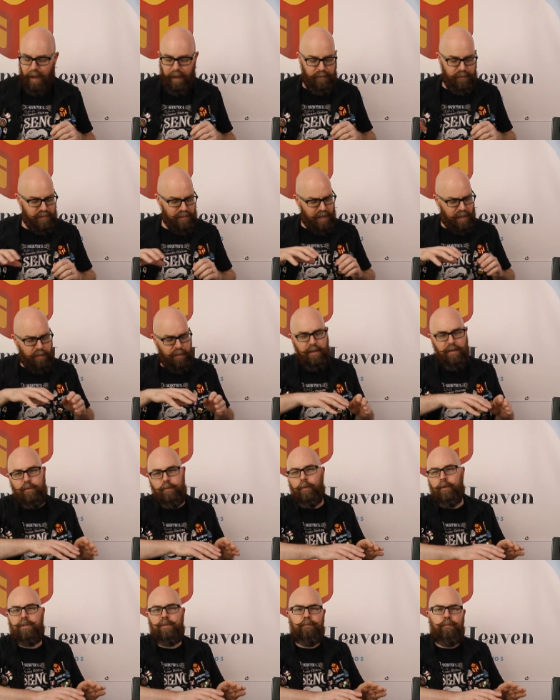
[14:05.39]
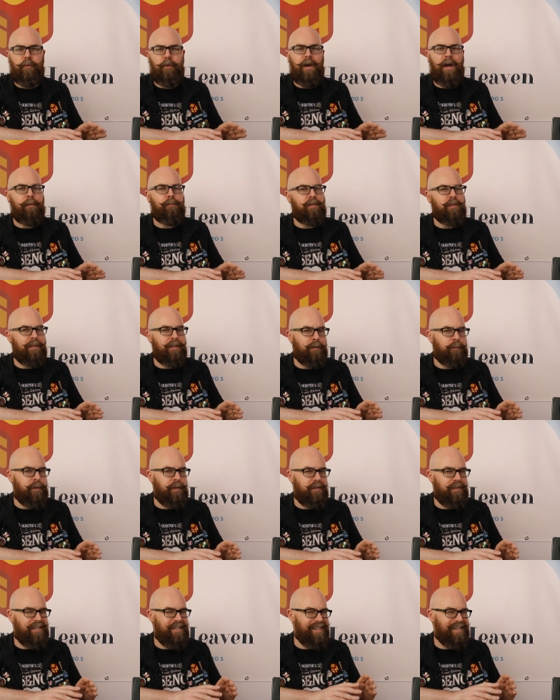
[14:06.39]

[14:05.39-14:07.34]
I'd say this was perhaps a little bit